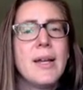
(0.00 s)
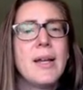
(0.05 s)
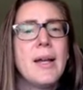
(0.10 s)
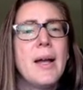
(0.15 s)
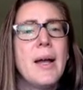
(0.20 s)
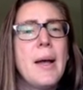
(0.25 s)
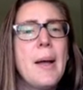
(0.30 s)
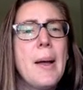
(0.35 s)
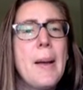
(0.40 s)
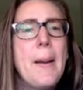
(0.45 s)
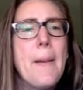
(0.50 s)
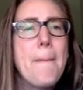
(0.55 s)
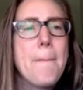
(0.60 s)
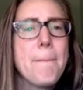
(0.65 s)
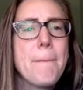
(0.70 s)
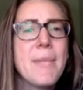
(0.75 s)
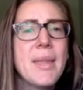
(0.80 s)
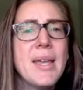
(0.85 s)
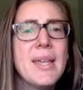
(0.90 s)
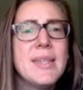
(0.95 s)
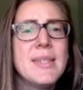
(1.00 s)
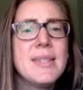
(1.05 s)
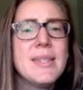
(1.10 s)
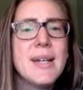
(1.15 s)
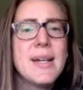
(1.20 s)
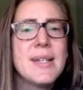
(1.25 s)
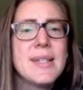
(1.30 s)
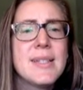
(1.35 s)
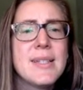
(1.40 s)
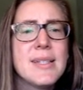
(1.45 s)
It
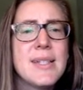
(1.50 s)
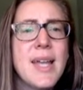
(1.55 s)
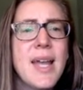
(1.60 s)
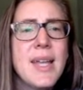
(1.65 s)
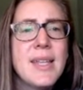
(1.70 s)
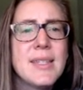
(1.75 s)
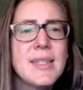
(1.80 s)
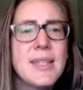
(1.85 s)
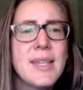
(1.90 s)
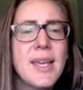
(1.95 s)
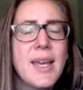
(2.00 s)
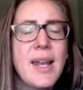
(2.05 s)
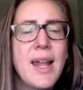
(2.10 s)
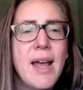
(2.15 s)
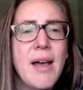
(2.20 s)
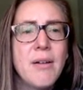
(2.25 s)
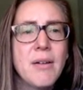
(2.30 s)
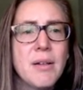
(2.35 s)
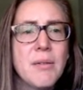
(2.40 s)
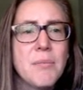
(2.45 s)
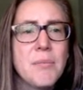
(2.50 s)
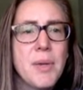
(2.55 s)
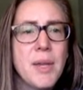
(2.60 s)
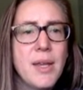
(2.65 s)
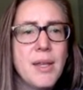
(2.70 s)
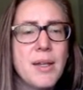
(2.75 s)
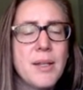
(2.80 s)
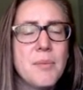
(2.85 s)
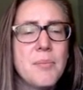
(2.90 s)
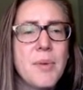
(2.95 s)
does tend to get
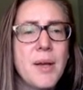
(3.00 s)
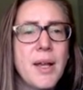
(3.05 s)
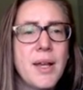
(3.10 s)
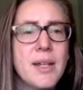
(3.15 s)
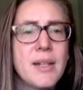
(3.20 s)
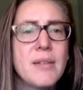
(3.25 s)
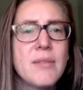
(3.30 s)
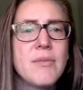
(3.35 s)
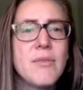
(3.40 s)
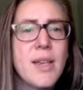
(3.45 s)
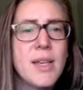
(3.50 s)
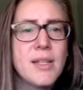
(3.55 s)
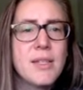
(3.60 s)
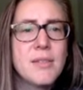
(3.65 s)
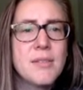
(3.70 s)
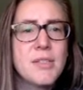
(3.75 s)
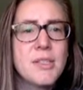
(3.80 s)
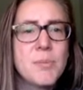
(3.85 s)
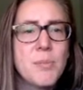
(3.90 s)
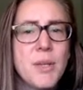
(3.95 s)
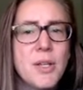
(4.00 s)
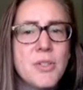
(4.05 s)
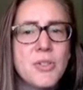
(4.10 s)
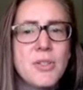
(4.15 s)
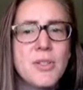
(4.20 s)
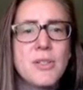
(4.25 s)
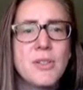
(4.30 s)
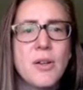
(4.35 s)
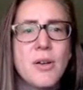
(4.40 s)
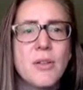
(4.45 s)
outcompeted by an invasive
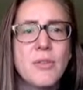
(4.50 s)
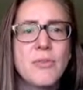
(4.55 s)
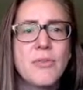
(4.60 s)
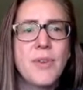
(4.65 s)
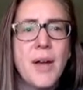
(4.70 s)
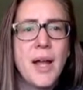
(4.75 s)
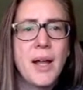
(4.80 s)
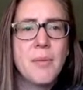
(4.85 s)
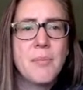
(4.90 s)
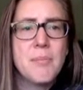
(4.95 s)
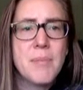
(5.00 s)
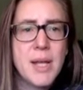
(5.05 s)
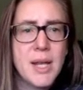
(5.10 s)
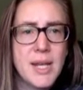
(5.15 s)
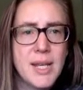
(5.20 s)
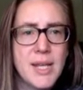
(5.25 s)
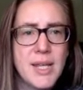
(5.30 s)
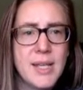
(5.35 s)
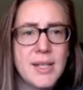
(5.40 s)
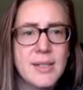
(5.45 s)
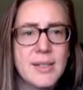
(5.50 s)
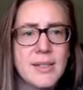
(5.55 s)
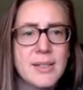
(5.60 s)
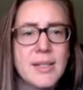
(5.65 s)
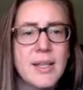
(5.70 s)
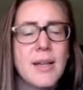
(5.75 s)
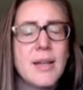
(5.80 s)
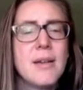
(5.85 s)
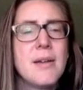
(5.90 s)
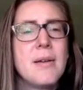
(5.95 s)
species called Phragmites.
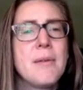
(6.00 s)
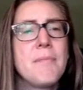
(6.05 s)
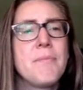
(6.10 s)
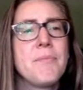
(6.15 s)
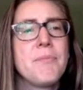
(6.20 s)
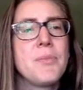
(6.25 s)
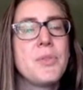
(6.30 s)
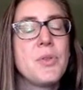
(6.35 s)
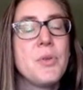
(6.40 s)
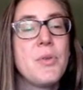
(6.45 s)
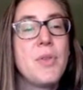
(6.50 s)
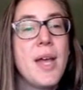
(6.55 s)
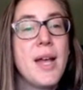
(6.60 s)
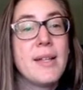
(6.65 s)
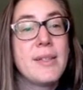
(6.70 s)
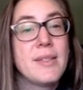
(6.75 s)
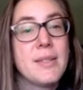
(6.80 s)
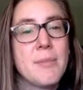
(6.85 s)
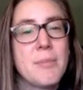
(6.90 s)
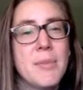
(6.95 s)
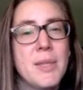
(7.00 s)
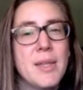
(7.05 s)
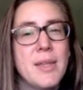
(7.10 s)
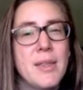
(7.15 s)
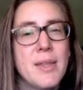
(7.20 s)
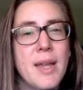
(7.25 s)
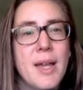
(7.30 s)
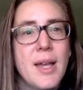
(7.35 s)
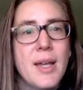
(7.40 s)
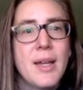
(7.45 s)
So that's something
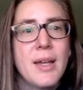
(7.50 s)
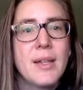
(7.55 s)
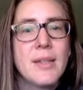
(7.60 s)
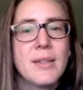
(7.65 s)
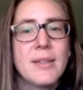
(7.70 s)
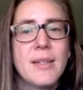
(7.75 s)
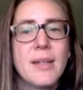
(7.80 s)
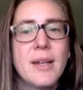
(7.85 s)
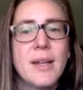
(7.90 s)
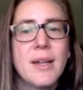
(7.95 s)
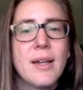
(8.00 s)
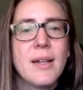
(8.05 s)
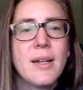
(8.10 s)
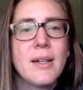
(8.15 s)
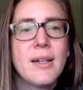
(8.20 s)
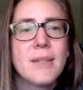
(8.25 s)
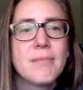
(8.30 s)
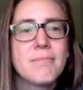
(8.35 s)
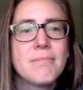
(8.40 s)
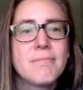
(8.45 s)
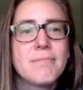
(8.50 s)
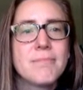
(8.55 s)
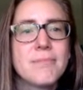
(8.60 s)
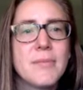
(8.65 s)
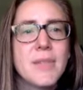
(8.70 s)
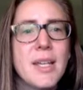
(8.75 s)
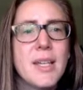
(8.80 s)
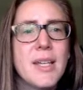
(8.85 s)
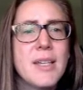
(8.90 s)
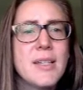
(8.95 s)
that
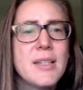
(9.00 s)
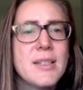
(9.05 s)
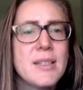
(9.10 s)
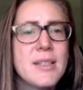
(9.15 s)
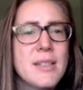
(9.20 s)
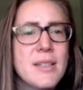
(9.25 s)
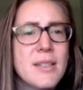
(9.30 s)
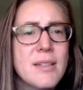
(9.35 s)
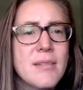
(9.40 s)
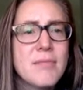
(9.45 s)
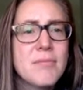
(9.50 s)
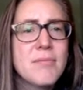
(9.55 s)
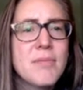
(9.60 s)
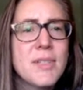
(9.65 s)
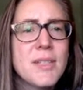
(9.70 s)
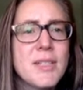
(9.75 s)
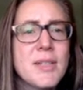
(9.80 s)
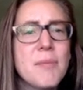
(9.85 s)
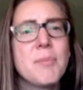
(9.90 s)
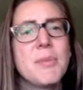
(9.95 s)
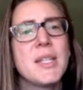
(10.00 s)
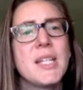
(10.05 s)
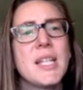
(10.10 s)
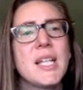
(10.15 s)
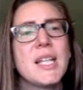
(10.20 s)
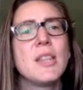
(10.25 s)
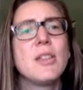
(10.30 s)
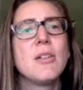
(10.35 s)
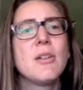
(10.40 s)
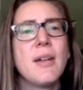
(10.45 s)
is something
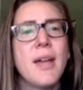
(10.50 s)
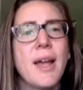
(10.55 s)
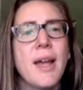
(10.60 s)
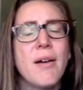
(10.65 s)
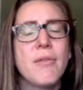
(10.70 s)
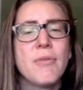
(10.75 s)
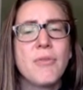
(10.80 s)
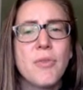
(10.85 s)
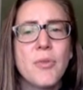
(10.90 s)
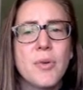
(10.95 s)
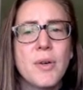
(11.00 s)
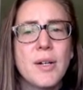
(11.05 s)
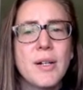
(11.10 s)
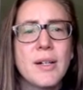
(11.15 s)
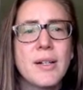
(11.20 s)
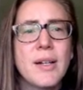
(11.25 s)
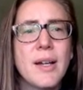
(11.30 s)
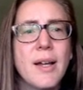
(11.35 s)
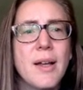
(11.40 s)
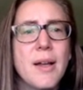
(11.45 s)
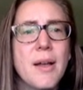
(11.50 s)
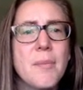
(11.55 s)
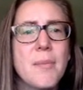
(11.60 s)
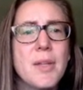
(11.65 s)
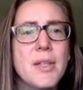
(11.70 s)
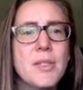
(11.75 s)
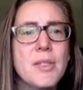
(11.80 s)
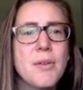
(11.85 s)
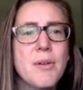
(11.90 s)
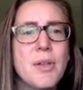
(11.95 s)
to look out for.
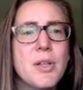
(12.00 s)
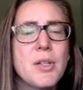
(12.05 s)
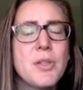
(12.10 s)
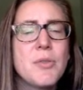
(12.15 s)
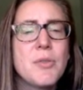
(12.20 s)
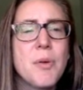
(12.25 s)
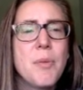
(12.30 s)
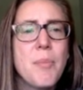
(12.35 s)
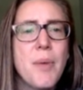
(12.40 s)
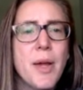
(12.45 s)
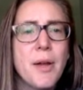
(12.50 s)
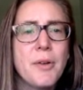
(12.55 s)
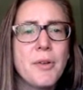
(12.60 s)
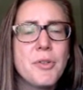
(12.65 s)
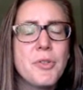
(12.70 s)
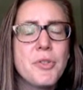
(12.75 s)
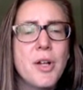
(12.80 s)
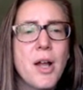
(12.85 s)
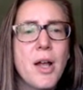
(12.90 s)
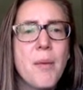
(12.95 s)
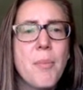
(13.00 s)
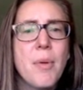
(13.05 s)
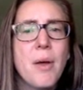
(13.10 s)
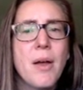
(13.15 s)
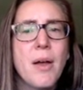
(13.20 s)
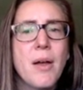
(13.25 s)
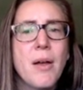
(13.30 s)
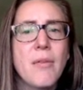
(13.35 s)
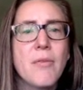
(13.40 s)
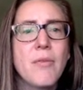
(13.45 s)
It's going to do a better job of